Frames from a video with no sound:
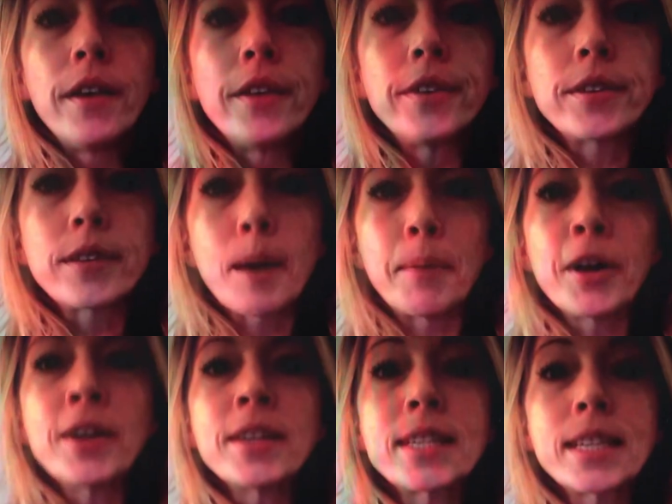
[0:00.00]

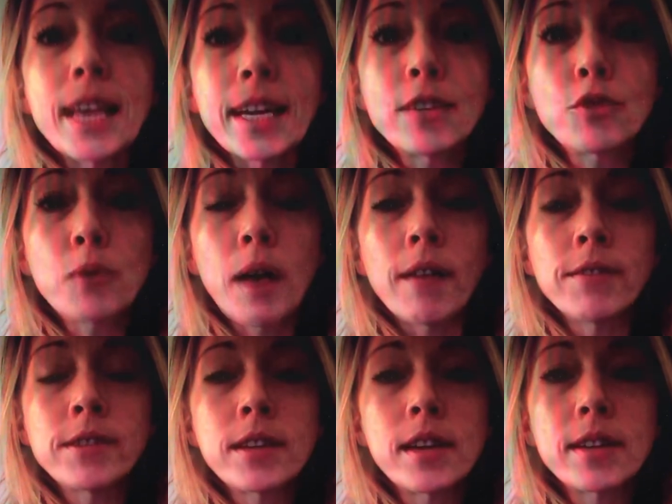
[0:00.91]
December 6th,
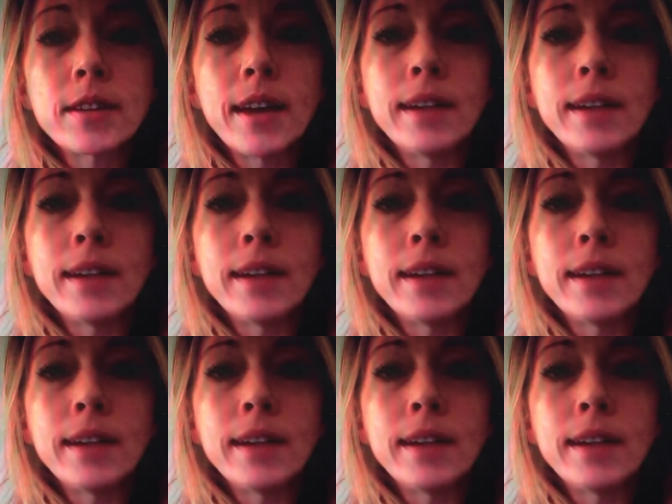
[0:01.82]
12th, 6th,